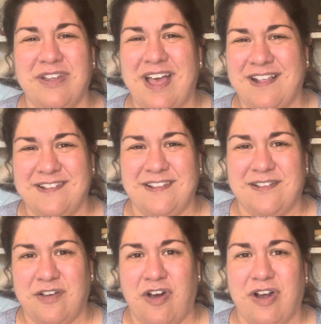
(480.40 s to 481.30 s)
has this
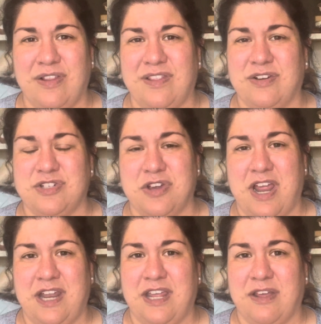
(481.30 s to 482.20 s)
car that they're
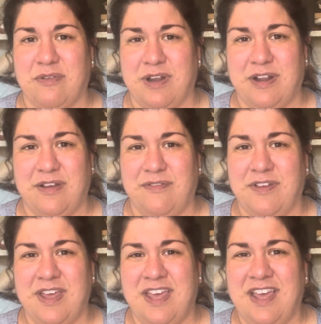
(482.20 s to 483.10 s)
trying to get rid of.
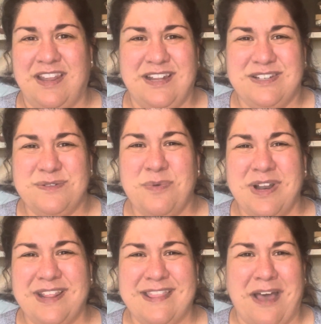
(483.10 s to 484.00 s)
They just
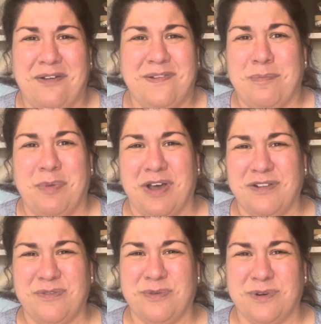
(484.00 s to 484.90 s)
want $1,000
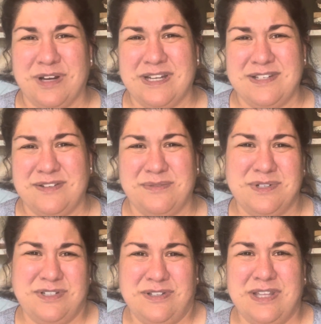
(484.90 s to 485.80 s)
for it. Do
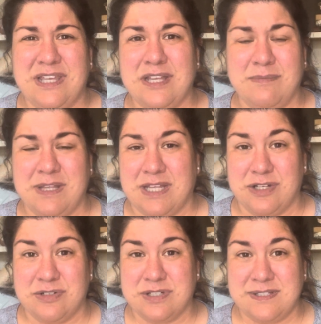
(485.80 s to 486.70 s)
you think you'd be
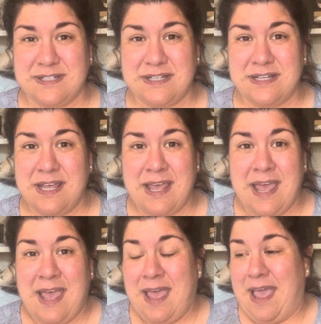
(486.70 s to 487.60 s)
interested?
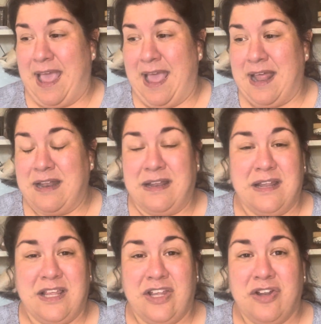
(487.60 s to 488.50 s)
And,
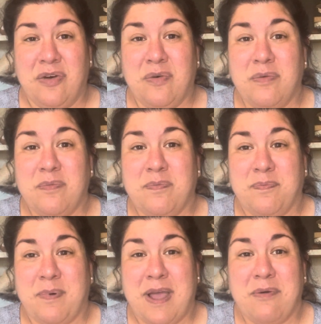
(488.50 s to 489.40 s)
you know,
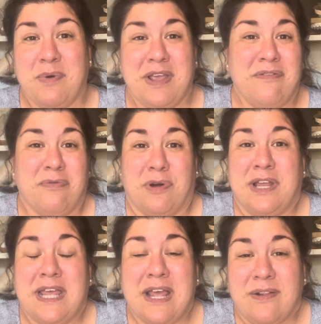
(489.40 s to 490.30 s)
by way of
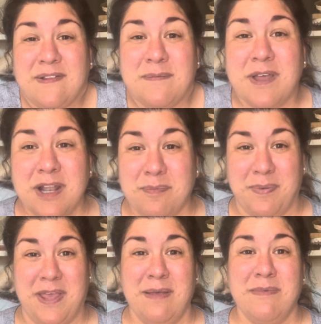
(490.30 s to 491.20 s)
working out some kind of
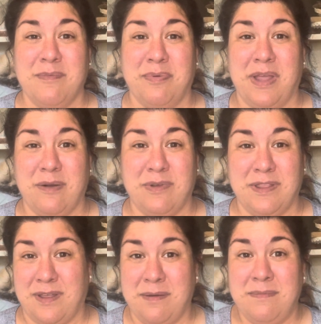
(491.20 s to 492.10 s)
payment plan with
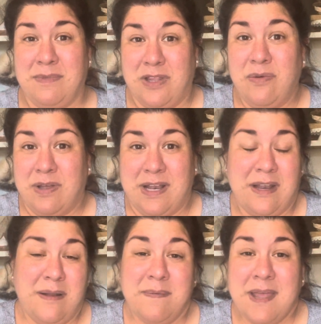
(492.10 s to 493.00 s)
them, you could
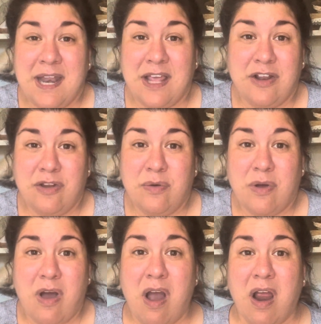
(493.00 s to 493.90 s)
end up getting a new
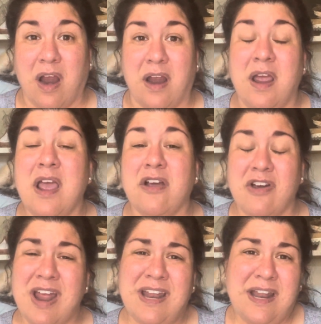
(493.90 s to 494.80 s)
car.
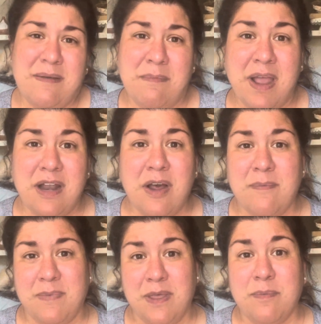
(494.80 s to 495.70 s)
Granted, it might
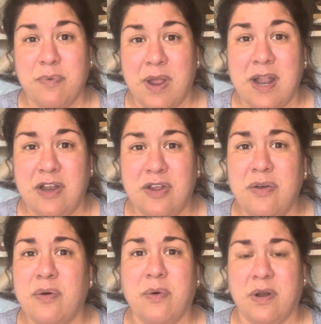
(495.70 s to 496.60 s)
not be brand
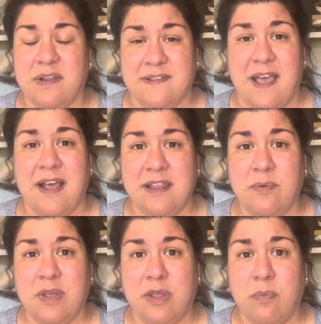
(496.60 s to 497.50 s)
new or exactly
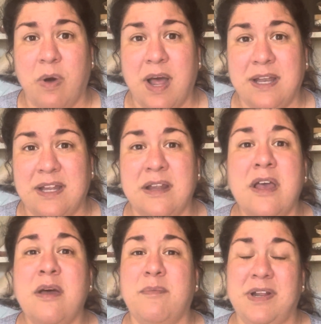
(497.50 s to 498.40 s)
what you wanted,
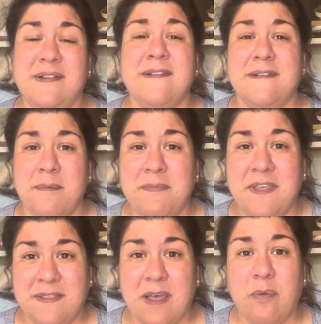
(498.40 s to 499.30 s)
but it's
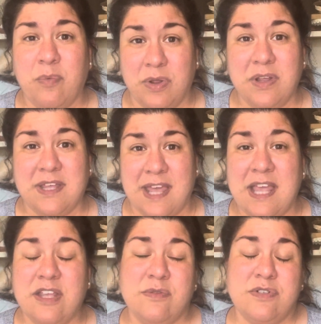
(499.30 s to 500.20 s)
something that will
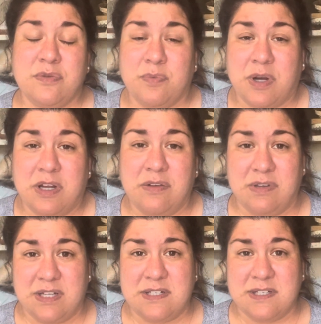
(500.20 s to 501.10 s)
get you to where you
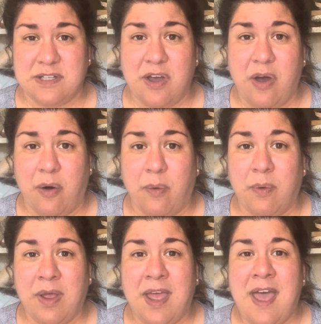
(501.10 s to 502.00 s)
need to go.
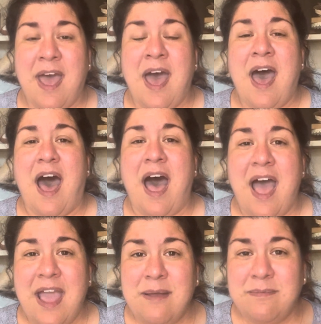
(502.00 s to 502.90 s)

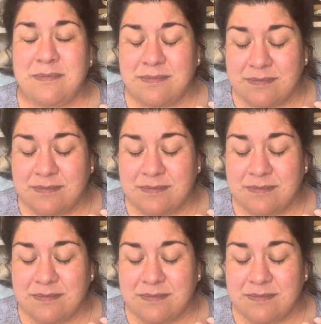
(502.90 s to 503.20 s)
I'm